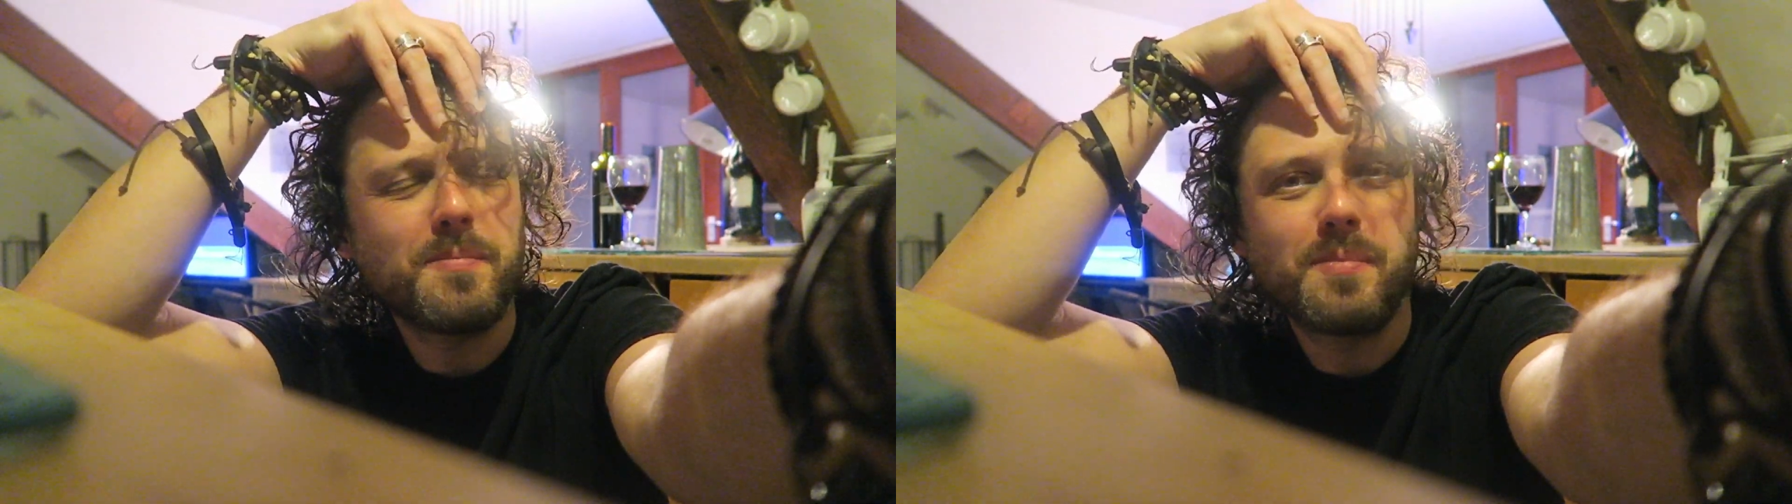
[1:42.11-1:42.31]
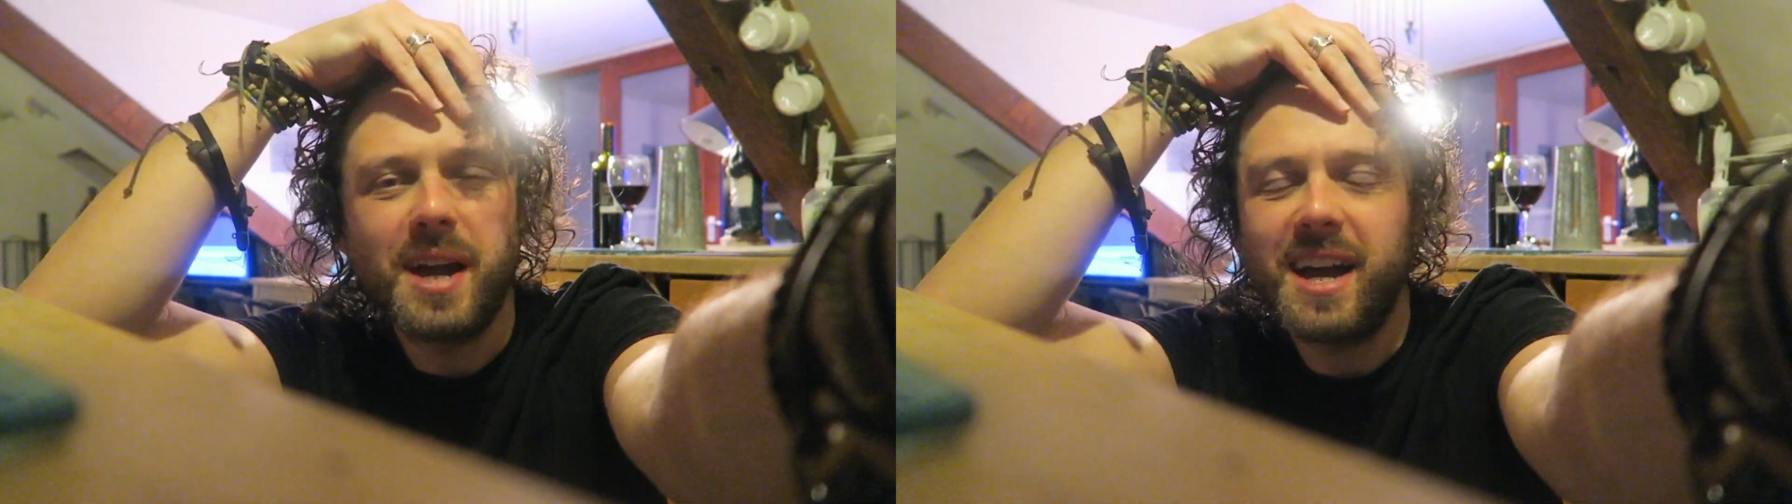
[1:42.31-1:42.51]

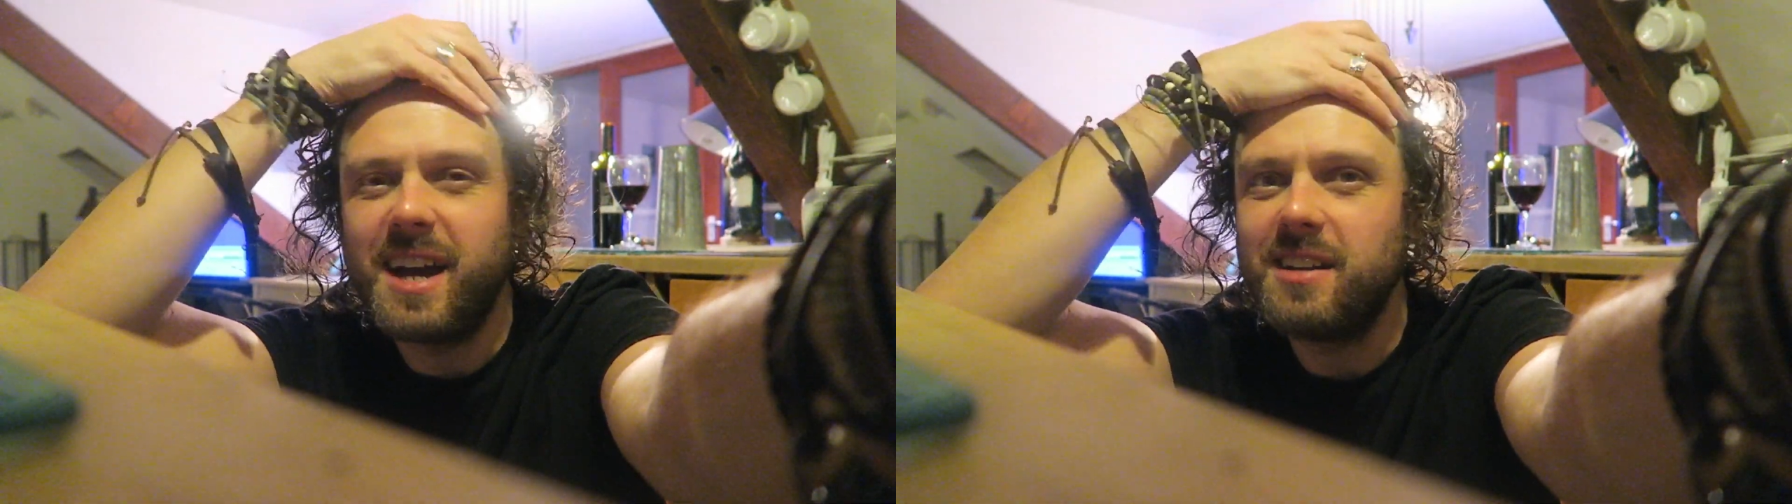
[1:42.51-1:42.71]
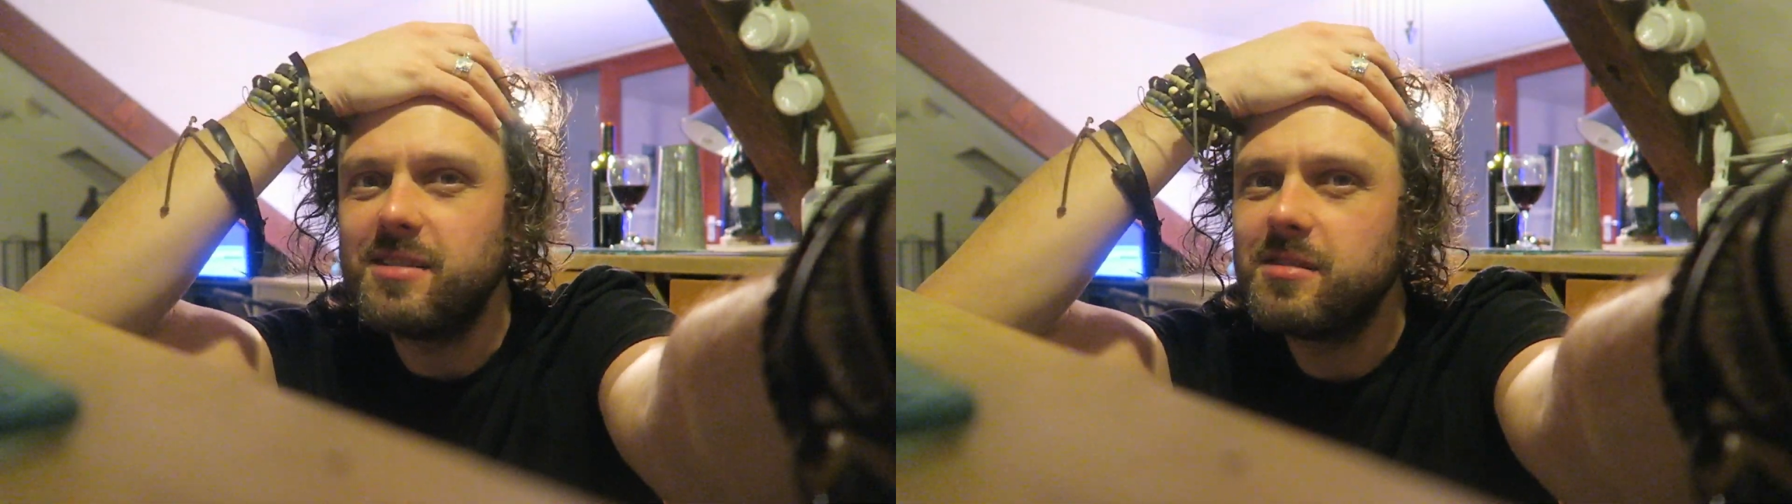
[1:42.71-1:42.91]

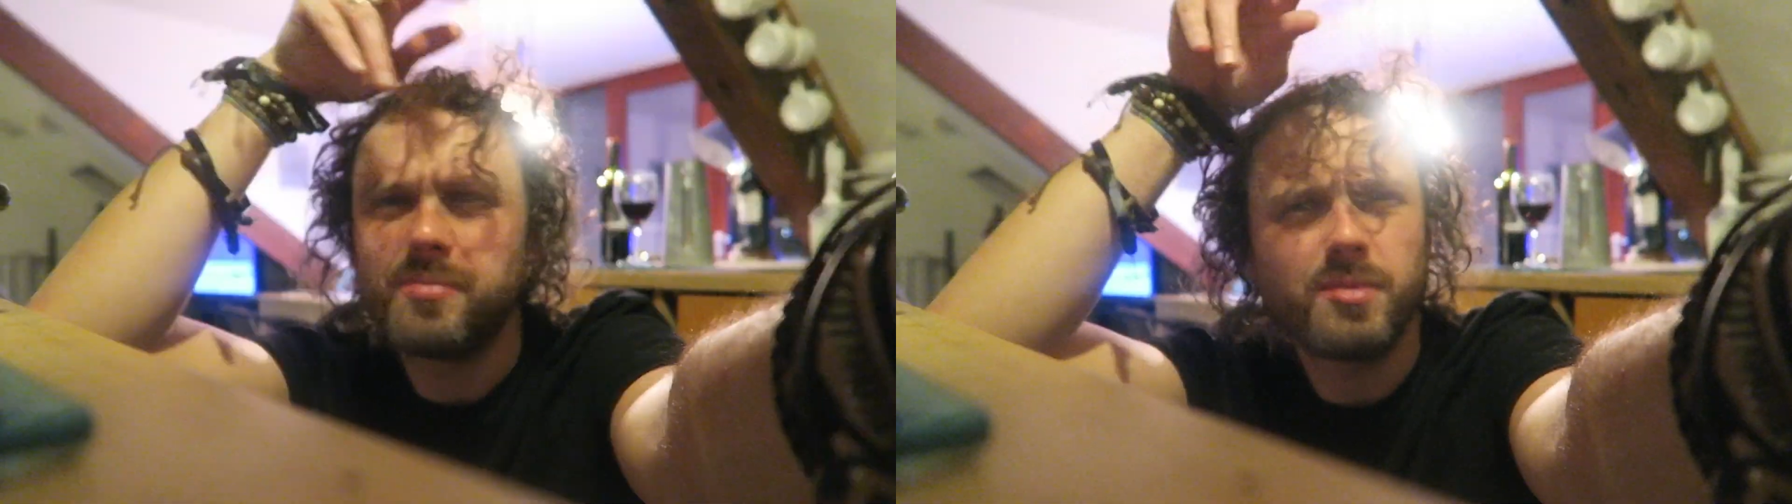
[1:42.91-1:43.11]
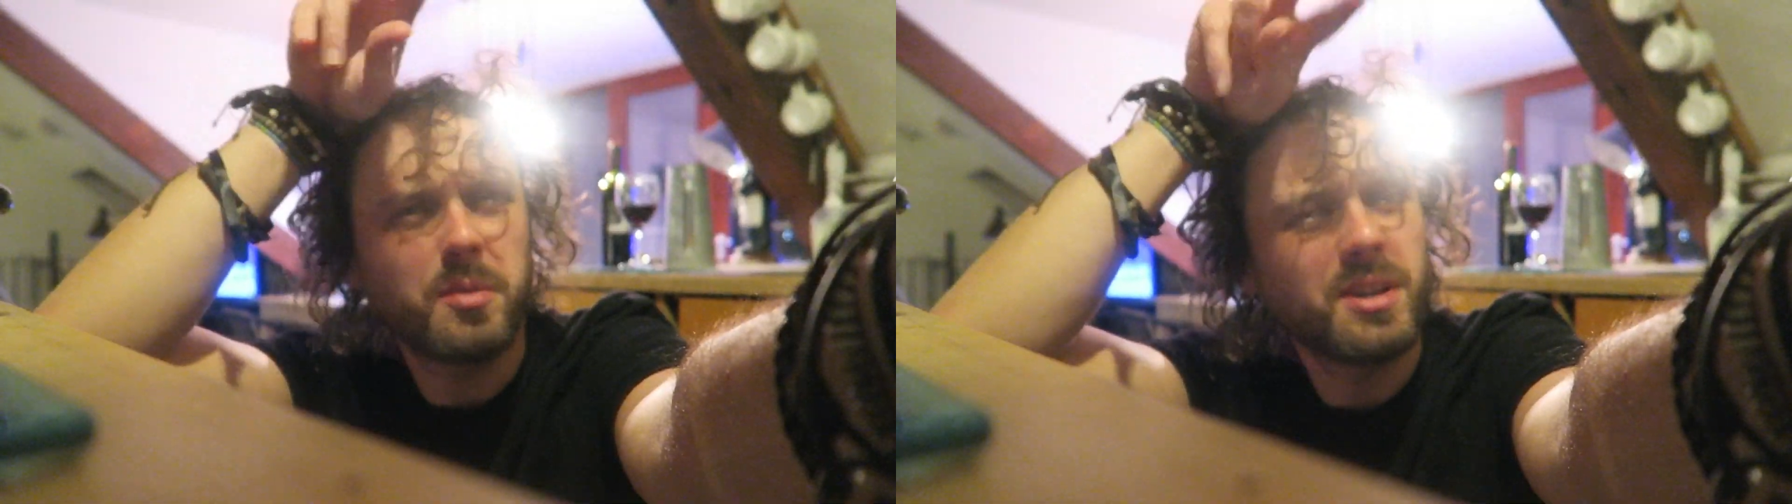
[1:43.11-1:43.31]
pan,
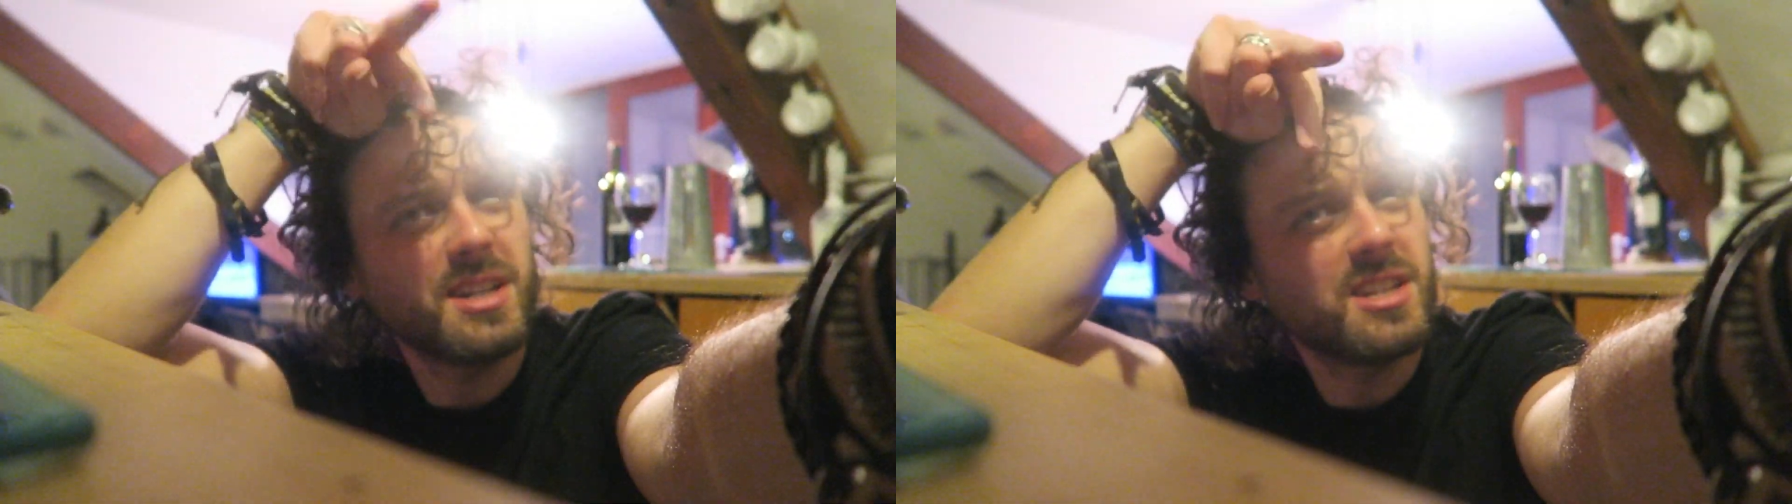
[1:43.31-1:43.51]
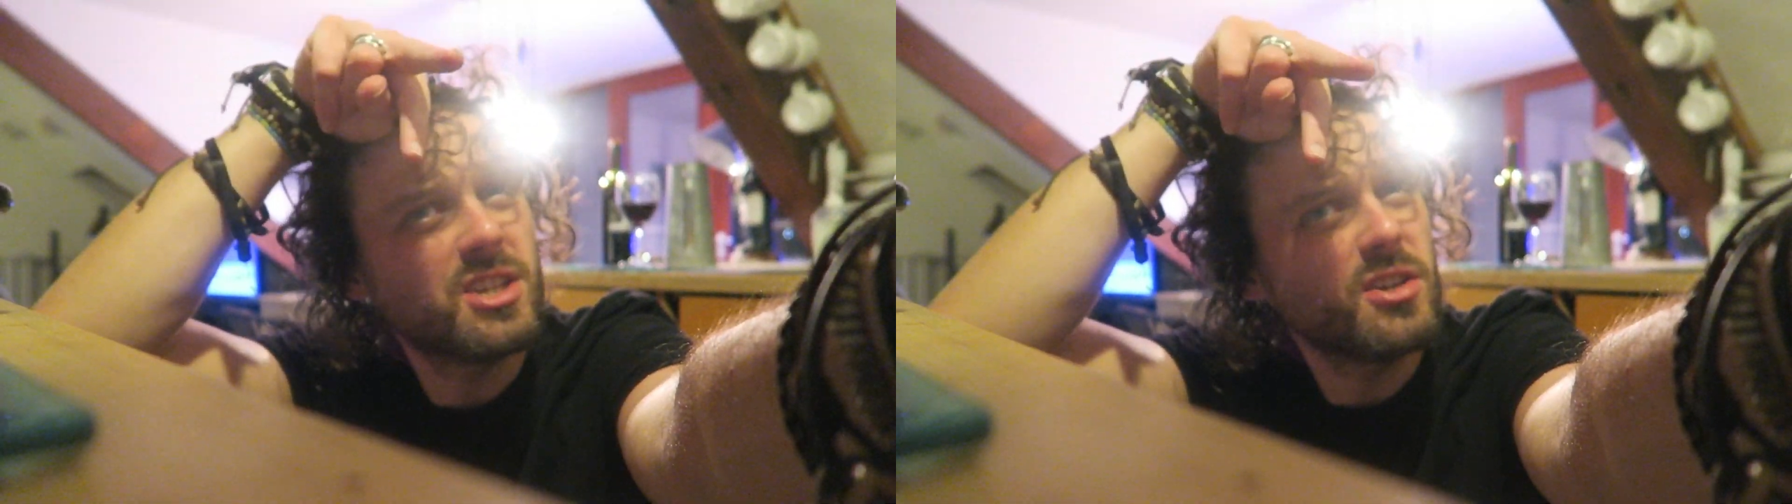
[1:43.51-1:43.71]
maybe I need
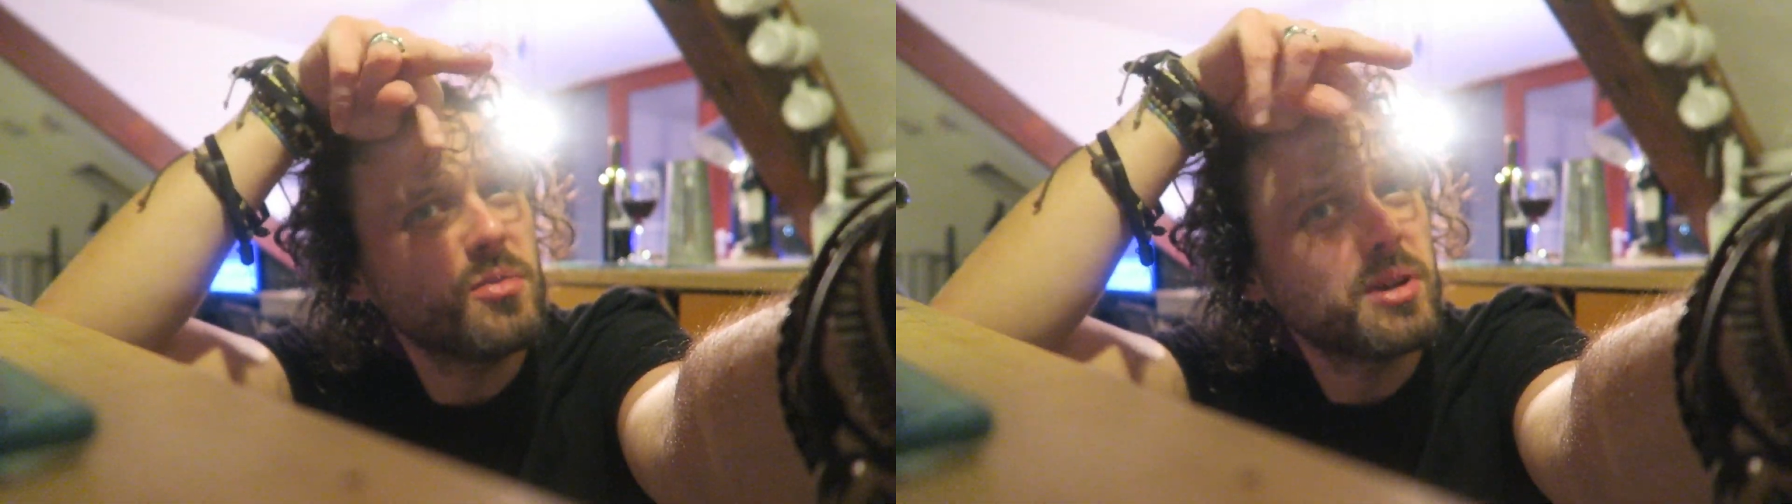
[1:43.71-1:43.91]
2